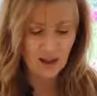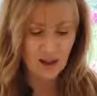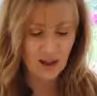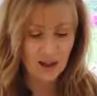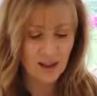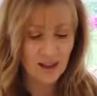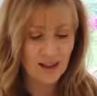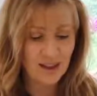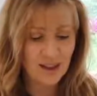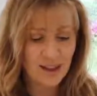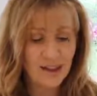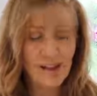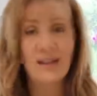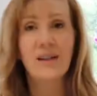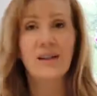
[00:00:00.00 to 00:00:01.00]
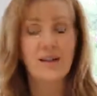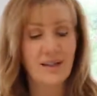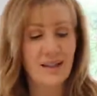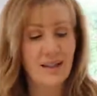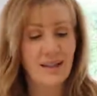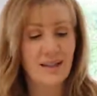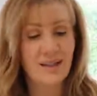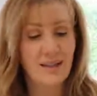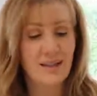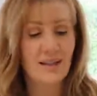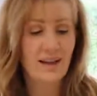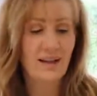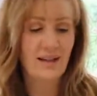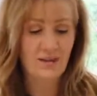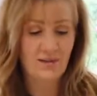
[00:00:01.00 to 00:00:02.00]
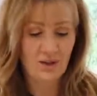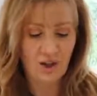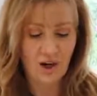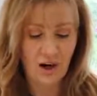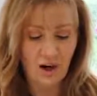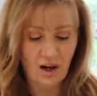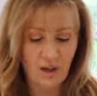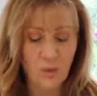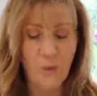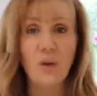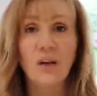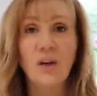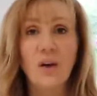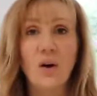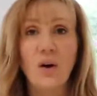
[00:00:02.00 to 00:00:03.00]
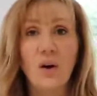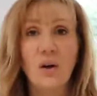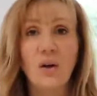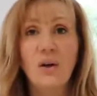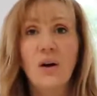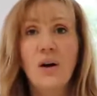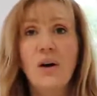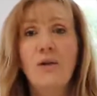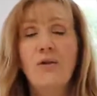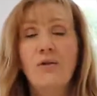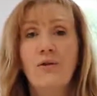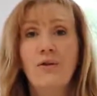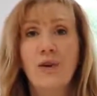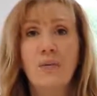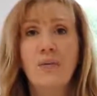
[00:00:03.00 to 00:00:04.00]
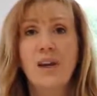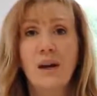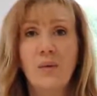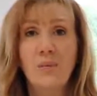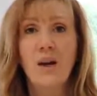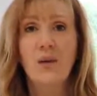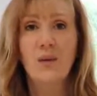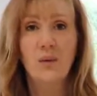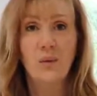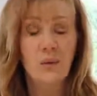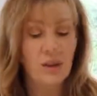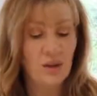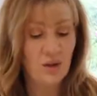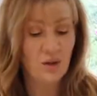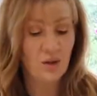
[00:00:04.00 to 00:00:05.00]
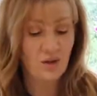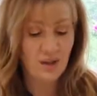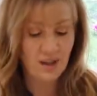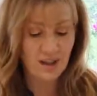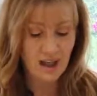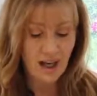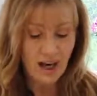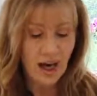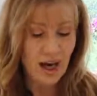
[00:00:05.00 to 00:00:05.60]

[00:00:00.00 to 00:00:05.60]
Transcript: Now you can see this is the size of jar that we got from the amount that we used,